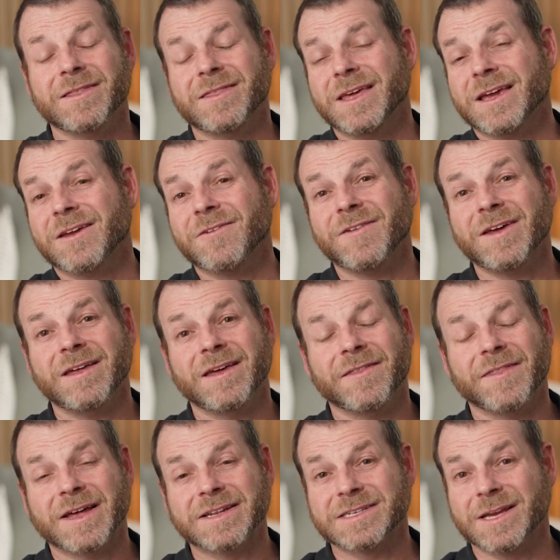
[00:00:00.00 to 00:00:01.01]
Think of it
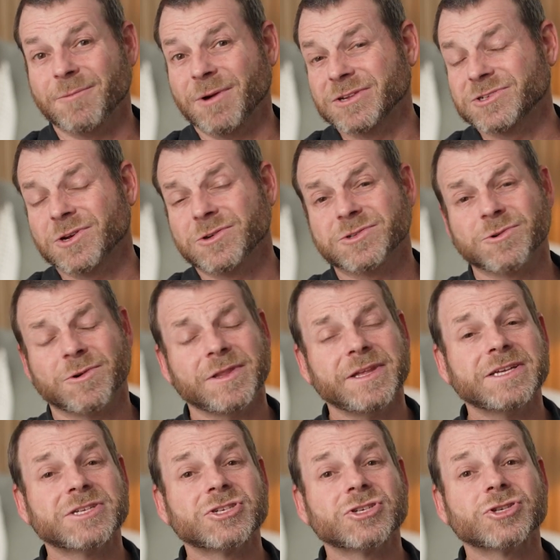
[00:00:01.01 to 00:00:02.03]
in that same way. So at
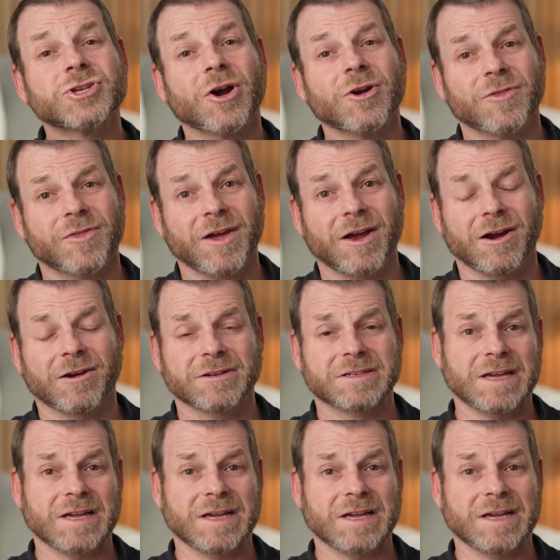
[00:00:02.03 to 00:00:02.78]
least start there.